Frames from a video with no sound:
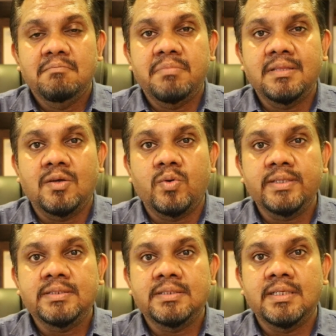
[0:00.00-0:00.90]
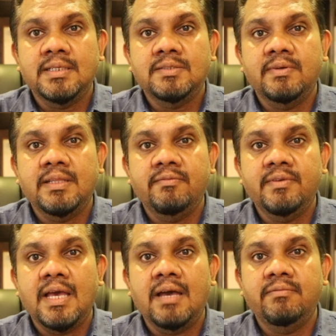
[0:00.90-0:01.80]
But the question is whether
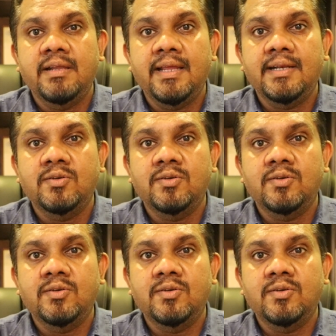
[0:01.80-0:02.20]
we are willing